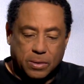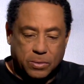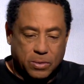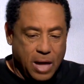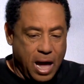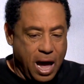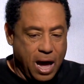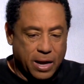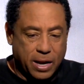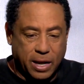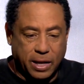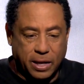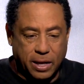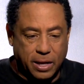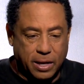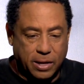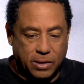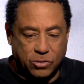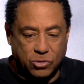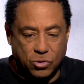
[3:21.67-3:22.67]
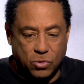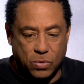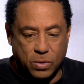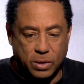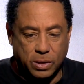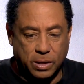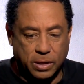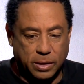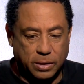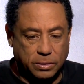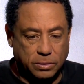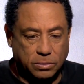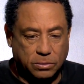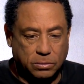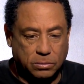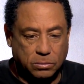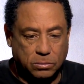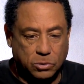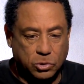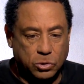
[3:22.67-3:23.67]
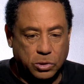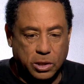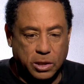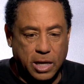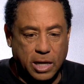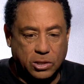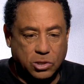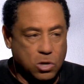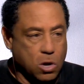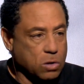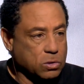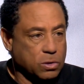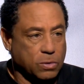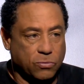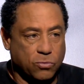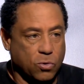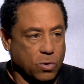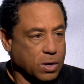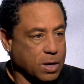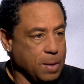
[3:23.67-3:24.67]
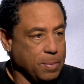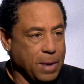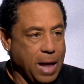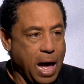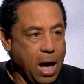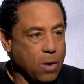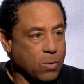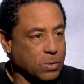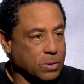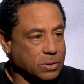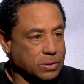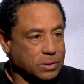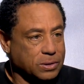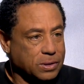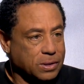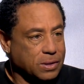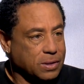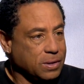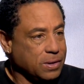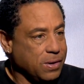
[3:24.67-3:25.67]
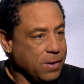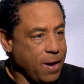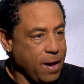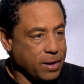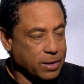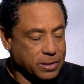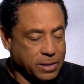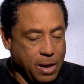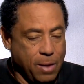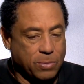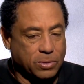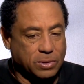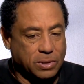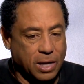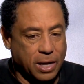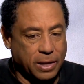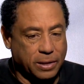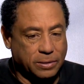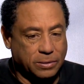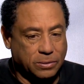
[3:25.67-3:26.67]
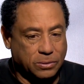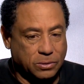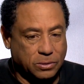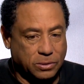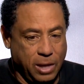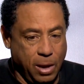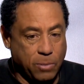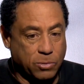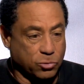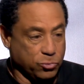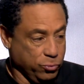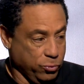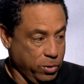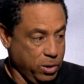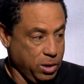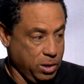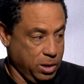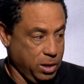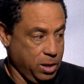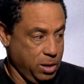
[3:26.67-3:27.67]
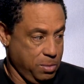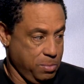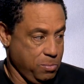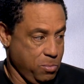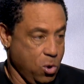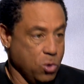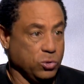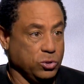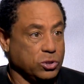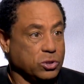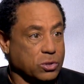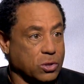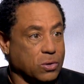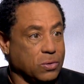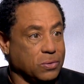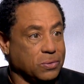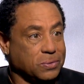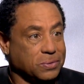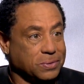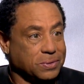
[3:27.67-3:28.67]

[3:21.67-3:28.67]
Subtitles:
how they get into it, and you could not talk to them for a couple of hours. So that was like they was really emotional